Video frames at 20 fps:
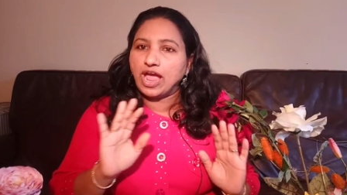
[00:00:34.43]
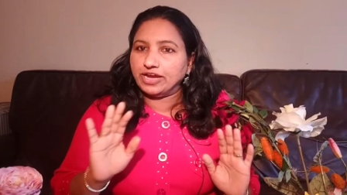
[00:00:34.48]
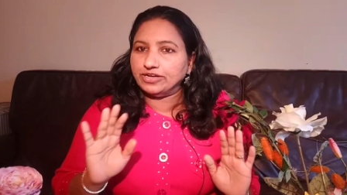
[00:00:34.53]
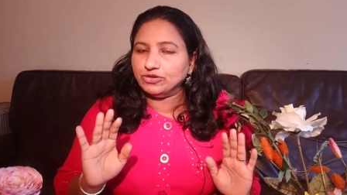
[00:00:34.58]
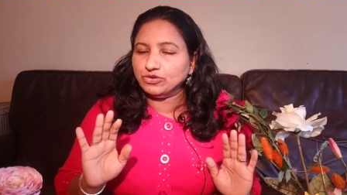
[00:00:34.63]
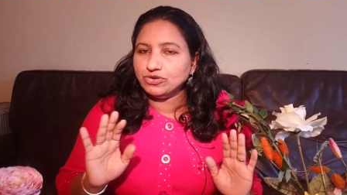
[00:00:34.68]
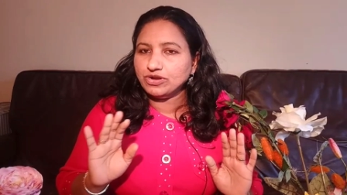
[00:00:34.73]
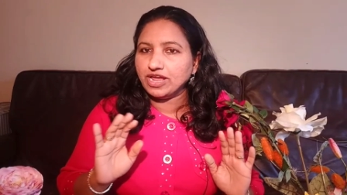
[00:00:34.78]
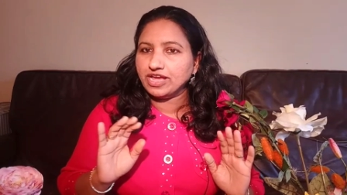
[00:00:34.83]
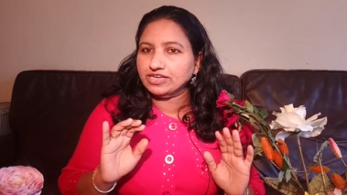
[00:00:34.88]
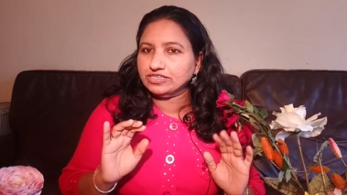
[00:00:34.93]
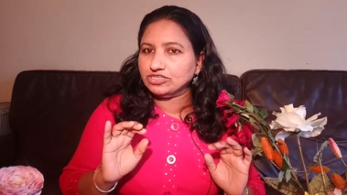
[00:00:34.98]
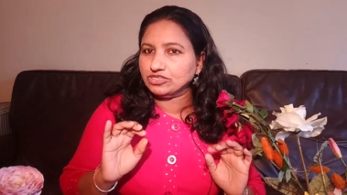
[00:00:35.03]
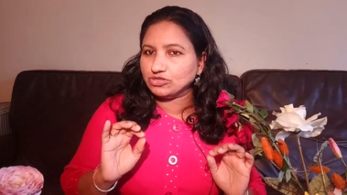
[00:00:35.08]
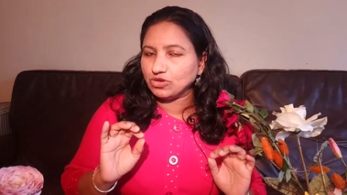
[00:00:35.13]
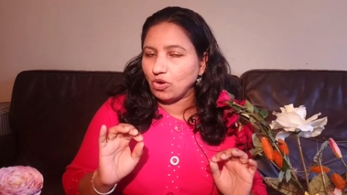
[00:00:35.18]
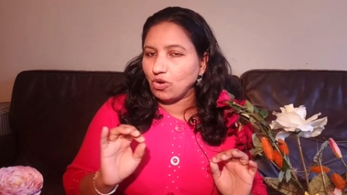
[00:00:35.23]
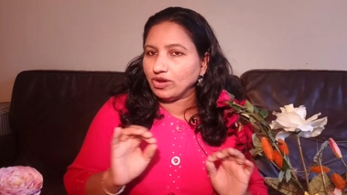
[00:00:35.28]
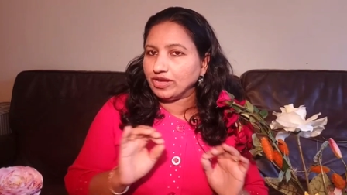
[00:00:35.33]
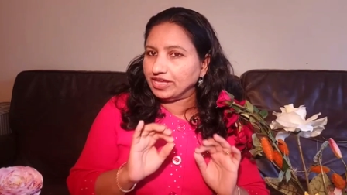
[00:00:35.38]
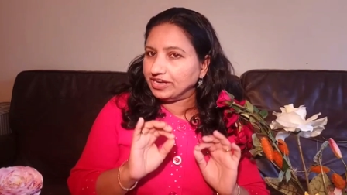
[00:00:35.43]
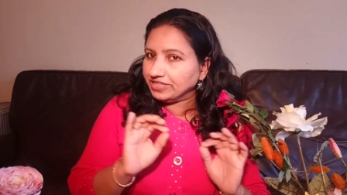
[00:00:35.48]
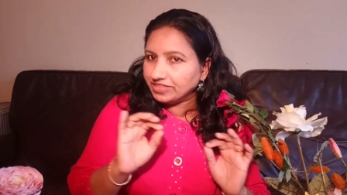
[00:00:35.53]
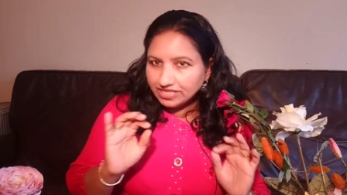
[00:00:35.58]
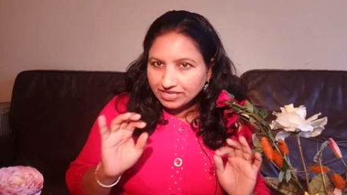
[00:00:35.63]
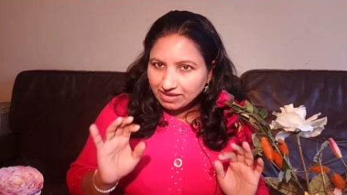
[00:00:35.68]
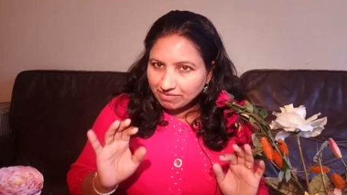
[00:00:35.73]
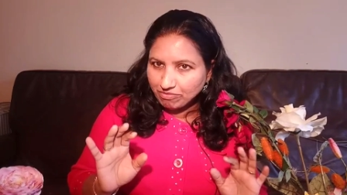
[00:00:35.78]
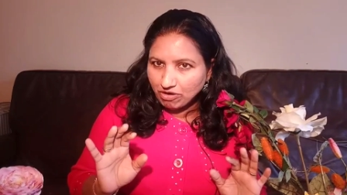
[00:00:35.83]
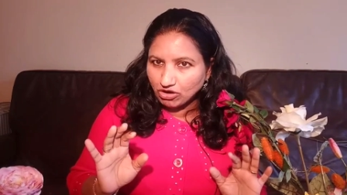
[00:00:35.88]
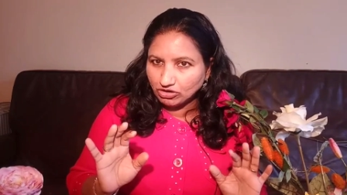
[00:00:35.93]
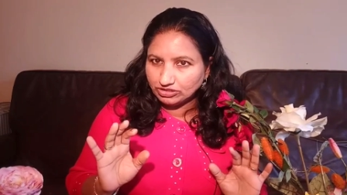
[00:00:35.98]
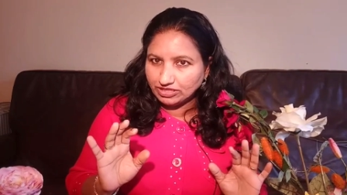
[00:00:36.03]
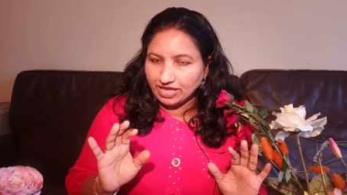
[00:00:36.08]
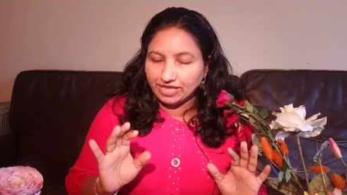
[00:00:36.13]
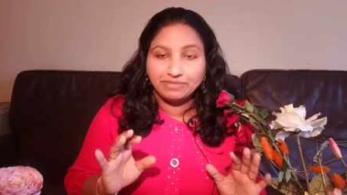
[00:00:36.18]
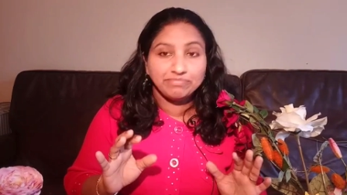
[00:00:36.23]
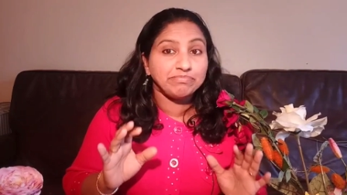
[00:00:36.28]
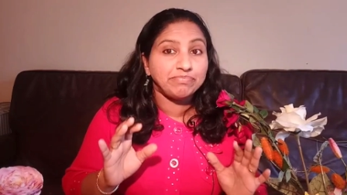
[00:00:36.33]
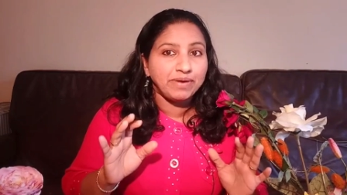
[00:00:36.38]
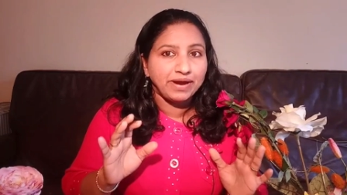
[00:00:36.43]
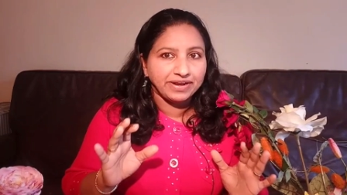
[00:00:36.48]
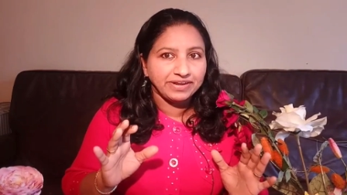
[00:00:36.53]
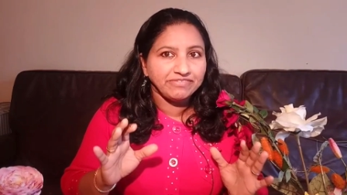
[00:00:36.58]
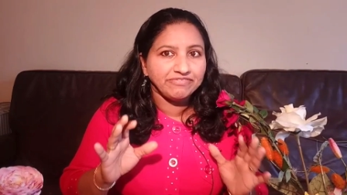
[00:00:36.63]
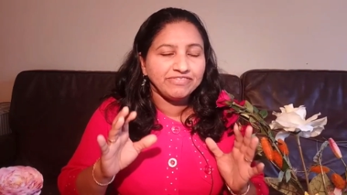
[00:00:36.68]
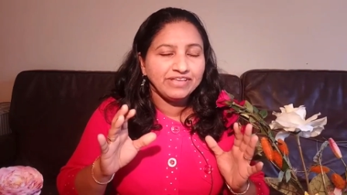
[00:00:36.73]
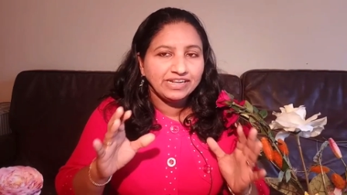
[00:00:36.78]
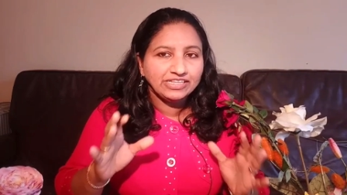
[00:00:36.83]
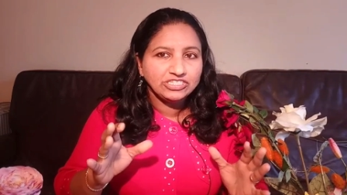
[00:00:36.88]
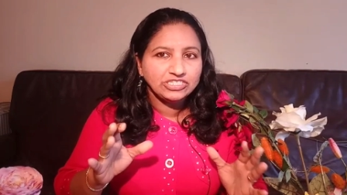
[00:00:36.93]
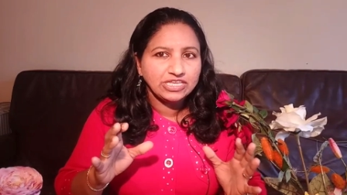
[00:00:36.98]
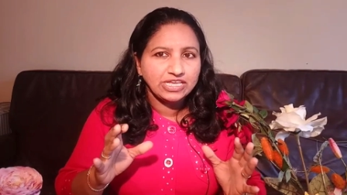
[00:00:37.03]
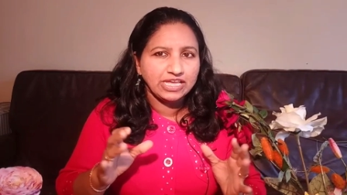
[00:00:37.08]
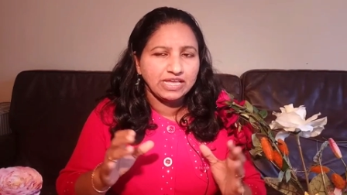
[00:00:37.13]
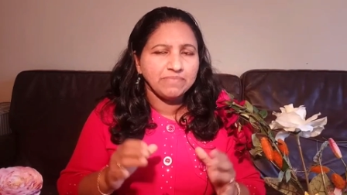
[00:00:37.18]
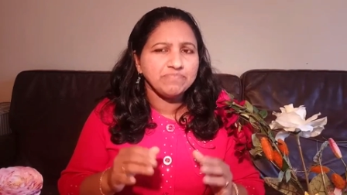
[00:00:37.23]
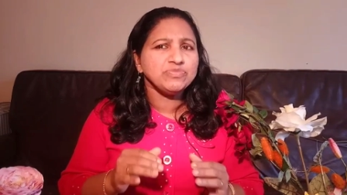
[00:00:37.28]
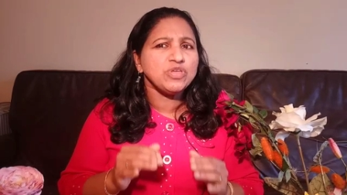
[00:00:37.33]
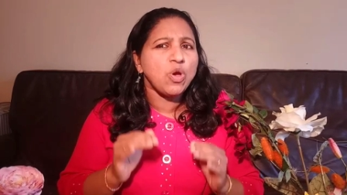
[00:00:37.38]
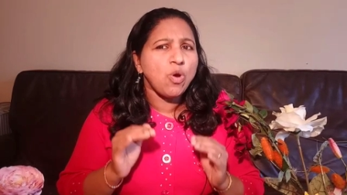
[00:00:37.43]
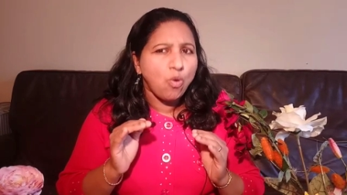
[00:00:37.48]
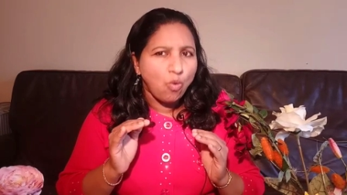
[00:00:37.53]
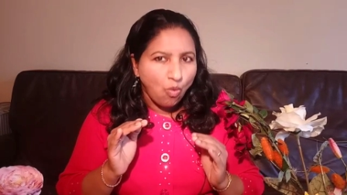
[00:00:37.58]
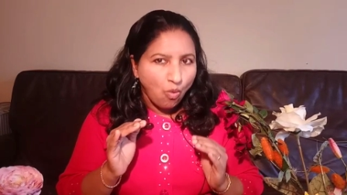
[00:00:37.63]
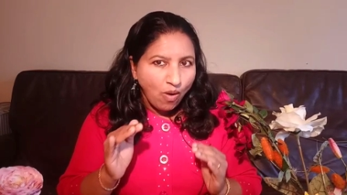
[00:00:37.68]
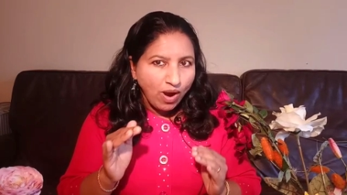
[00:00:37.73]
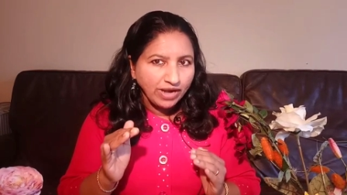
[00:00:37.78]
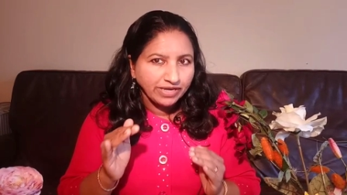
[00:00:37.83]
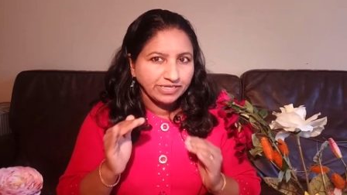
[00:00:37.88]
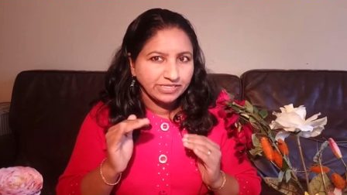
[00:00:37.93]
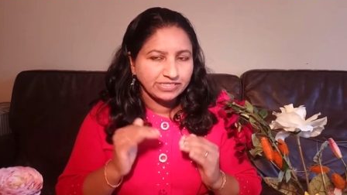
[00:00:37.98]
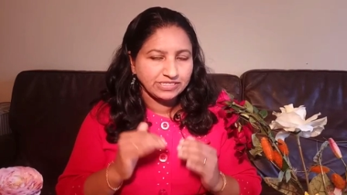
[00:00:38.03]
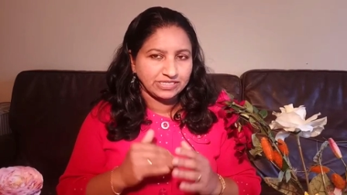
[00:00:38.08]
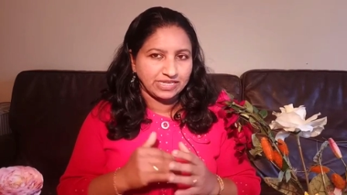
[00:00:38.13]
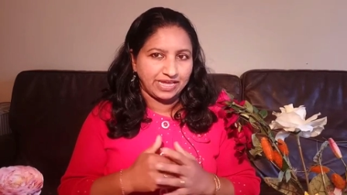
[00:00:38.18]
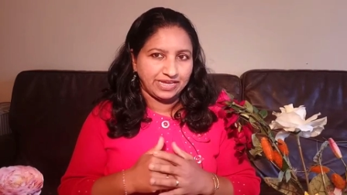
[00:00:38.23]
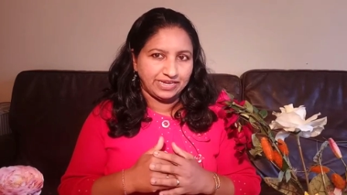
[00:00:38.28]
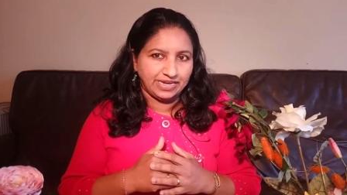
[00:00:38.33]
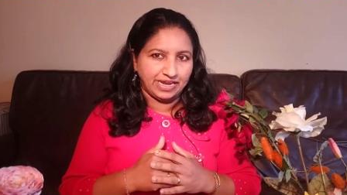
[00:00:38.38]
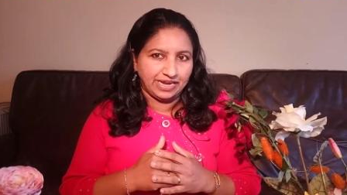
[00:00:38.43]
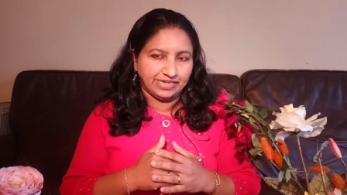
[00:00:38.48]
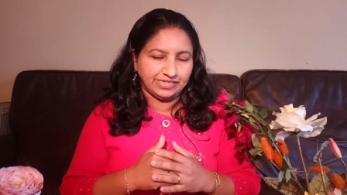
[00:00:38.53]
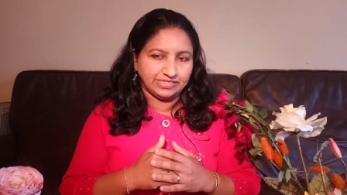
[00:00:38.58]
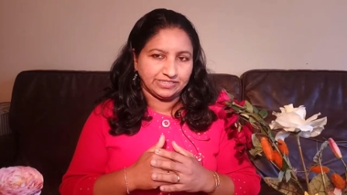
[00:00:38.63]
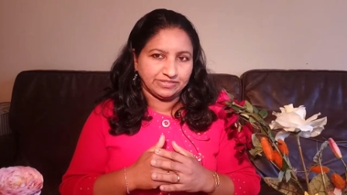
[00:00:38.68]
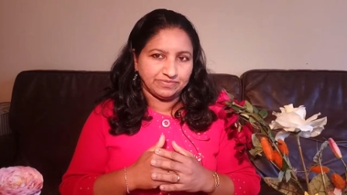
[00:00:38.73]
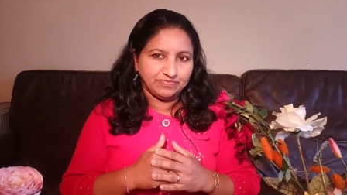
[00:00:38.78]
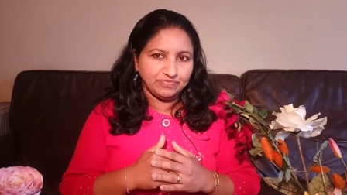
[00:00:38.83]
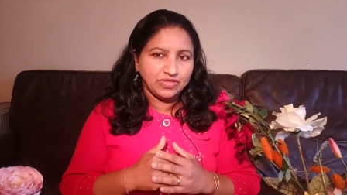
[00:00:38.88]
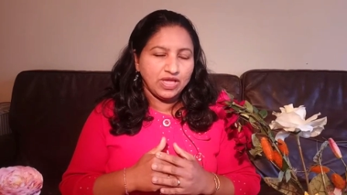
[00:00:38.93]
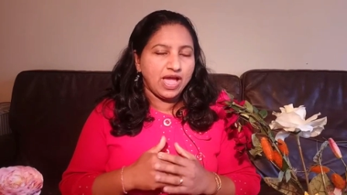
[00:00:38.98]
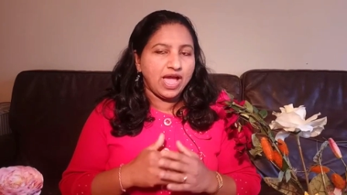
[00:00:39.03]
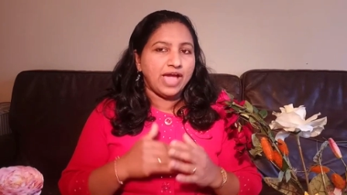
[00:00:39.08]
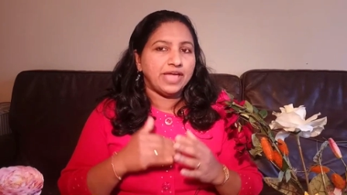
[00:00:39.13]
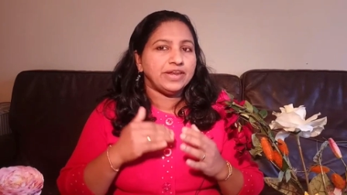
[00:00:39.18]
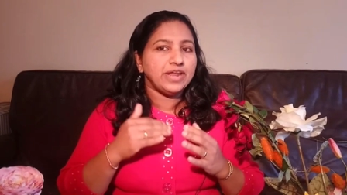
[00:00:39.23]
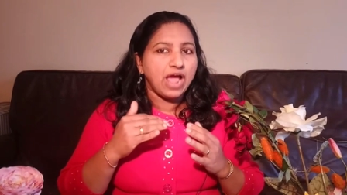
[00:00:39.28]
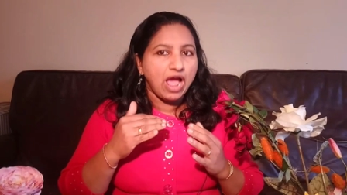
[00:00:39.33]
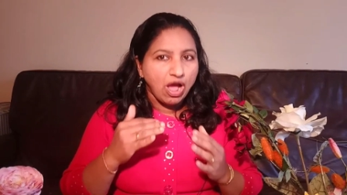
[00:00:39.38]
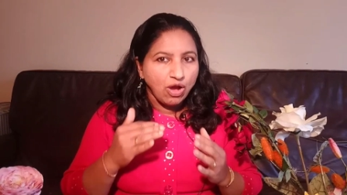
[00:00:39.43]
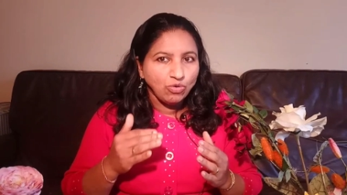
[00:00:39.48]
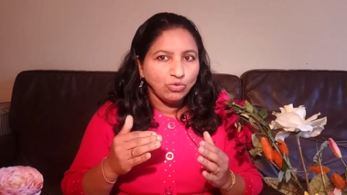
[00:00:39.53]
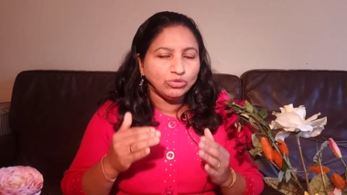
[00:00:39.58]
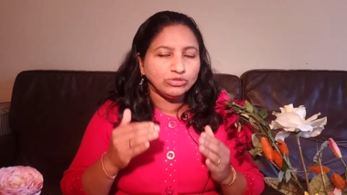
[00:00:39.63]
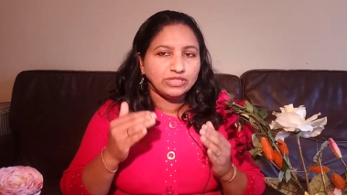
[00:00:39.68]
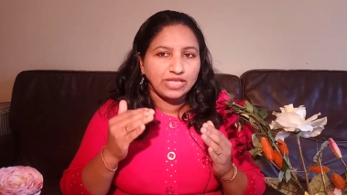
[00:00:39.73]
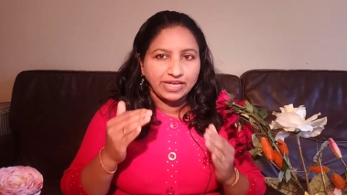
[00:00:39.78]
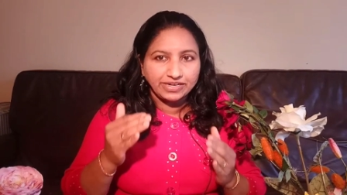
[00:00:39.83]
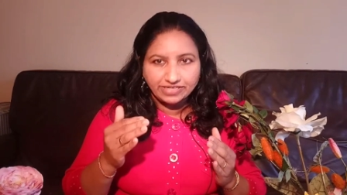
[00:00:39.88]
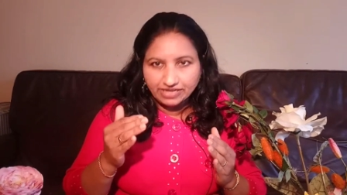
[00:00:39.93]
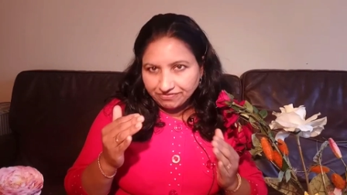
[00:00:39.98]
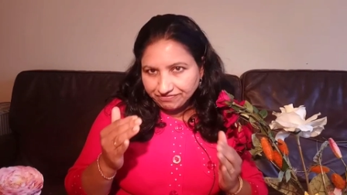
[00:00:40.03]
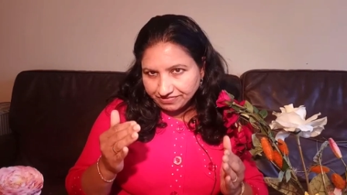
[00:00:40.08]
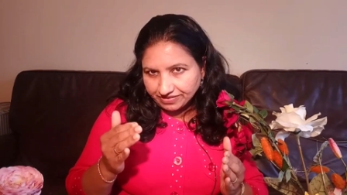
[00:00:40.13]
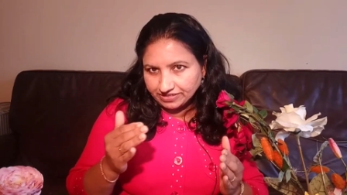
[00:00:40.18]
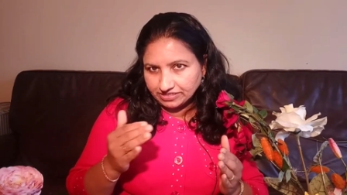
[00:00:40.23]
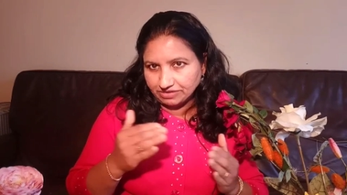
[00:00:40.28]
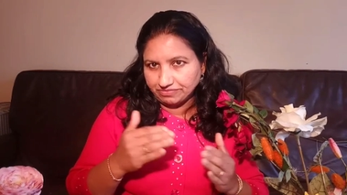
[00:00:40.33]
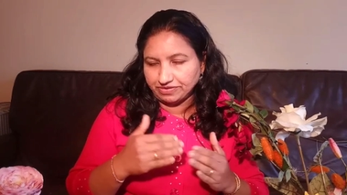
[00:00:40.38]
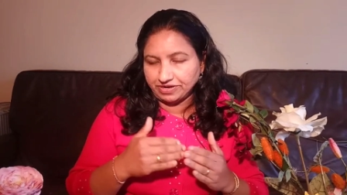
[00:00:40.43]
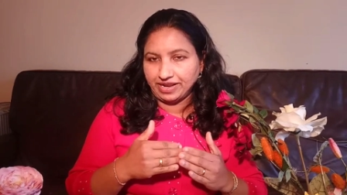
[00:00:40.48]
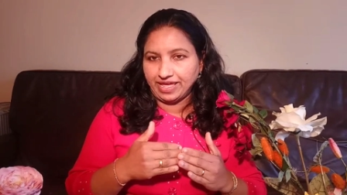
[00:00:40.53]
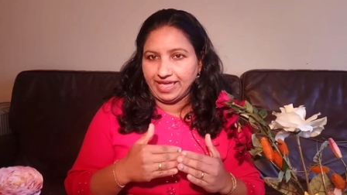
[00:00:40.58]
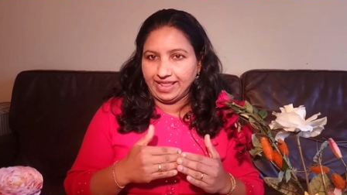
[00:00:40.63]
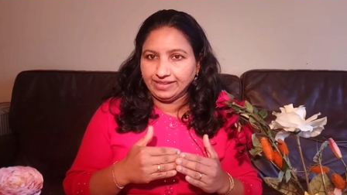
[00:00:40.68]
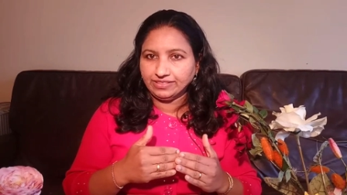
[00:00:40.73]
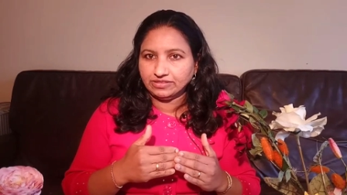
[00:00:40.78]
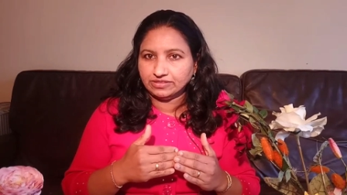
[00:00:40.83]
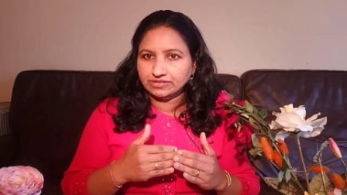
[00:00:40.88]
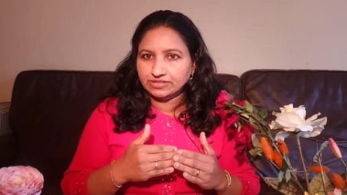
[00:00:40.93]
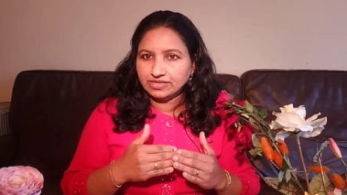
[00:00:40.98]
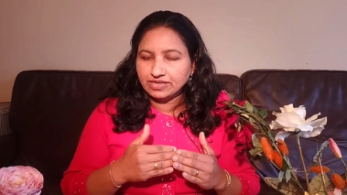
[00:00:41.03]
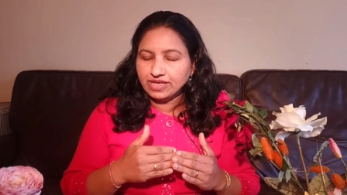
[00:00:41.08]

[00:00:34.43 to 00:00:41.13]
I don't like to talk anything about that. But we'll see what is cyanide and how that affects our health.